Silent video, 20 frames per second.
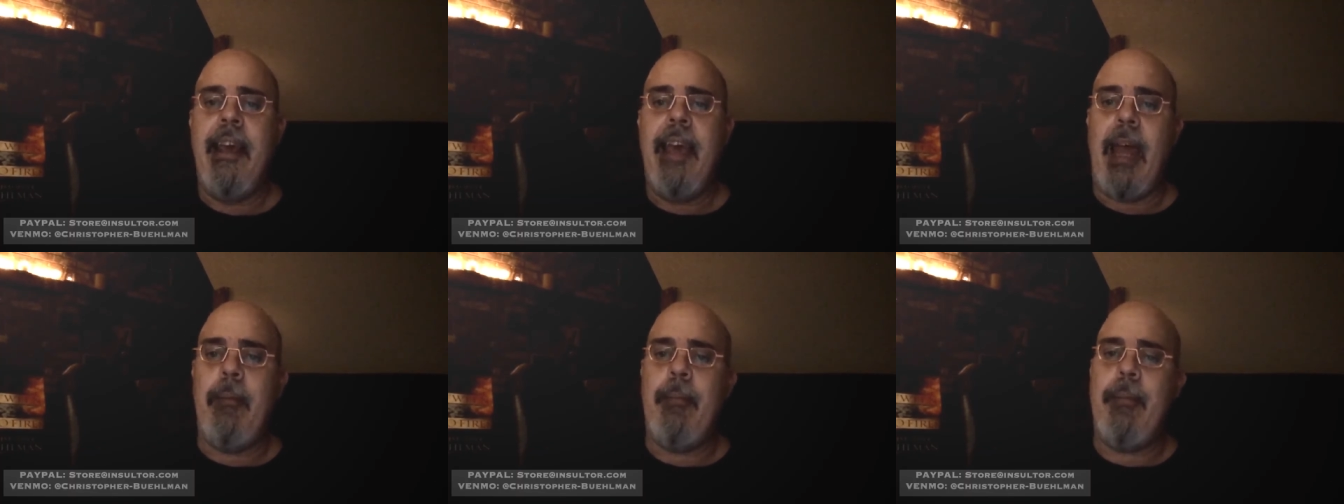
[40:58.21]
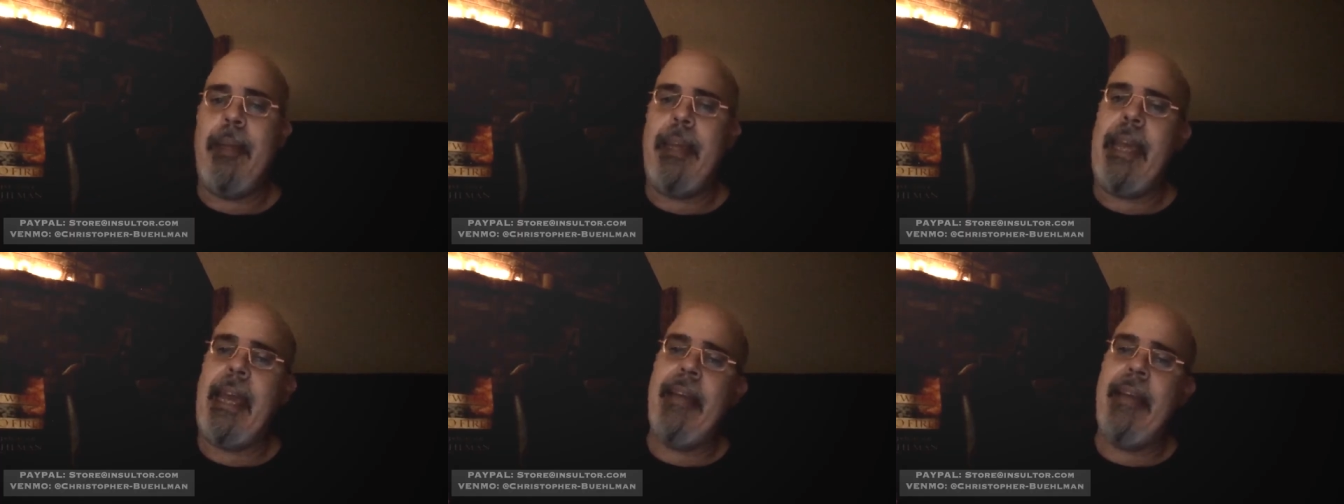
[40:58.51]
and
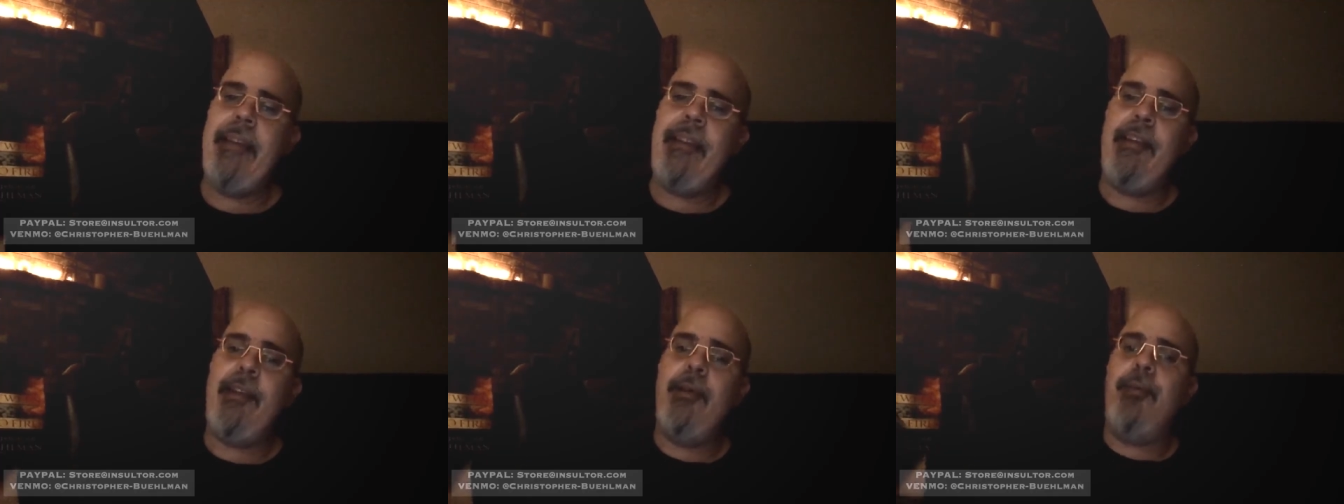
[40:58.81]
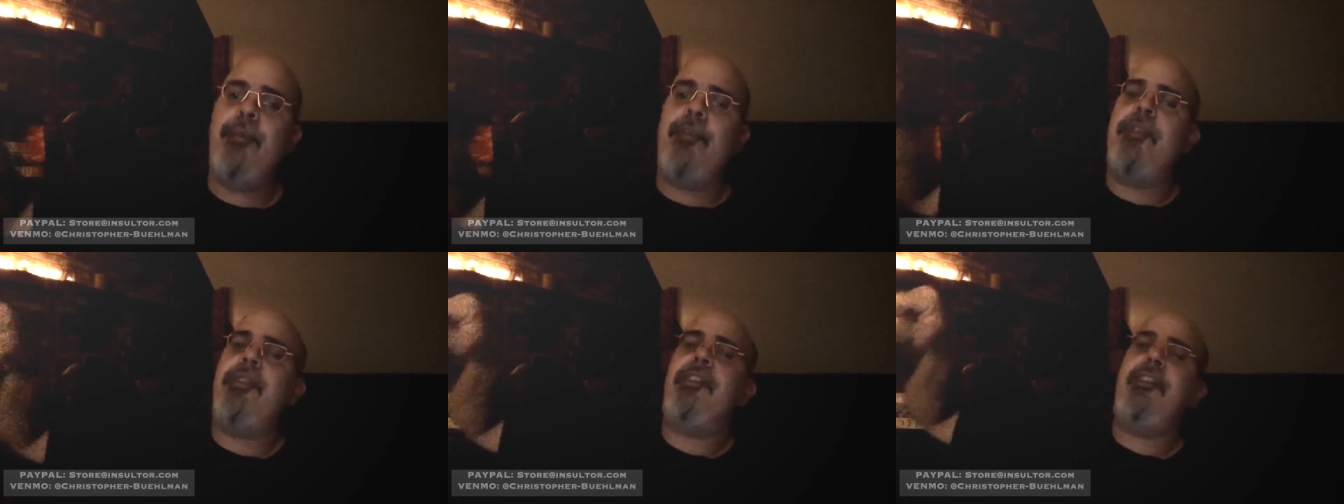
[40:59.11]
began to
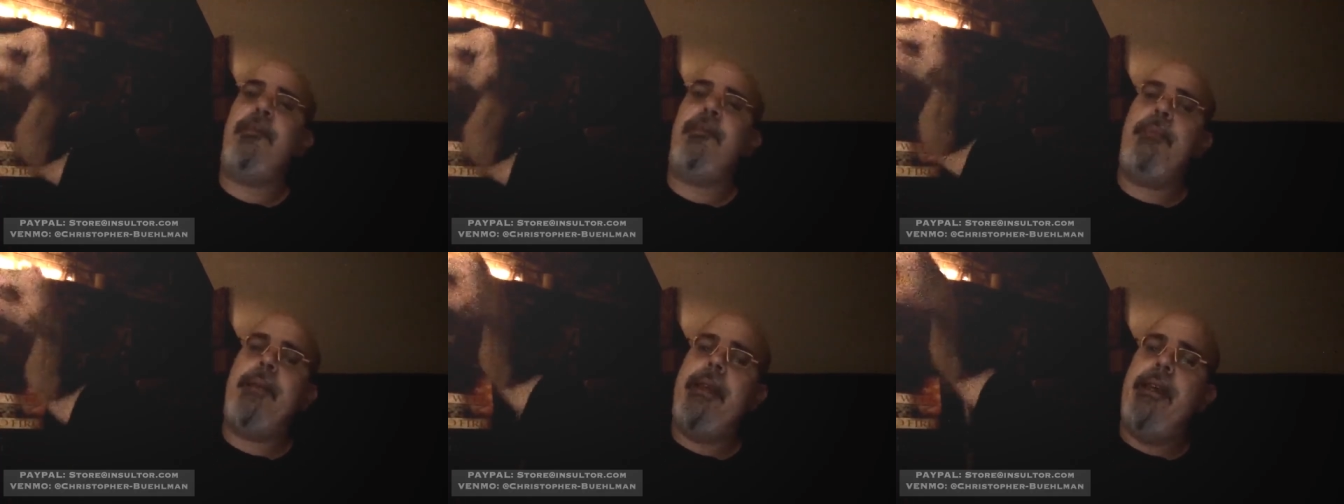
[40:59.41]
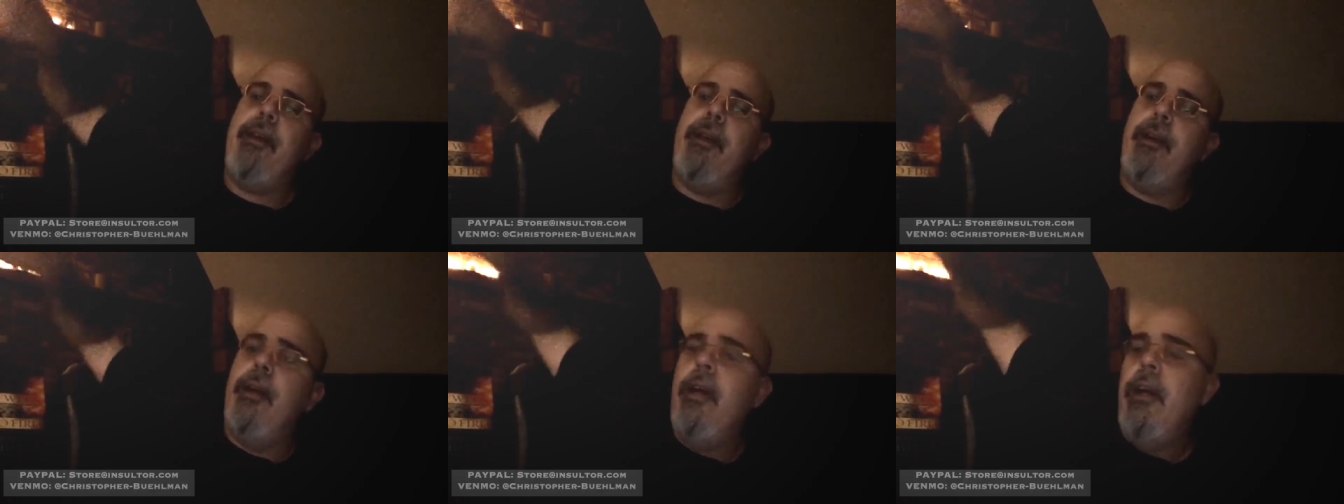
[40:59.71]
use the
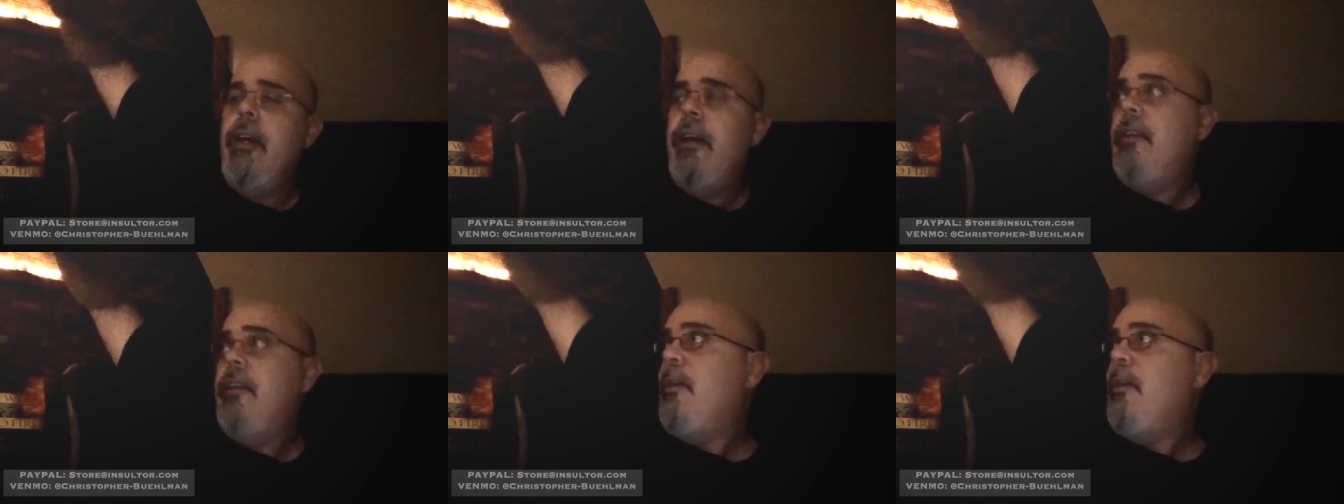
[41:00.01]
spear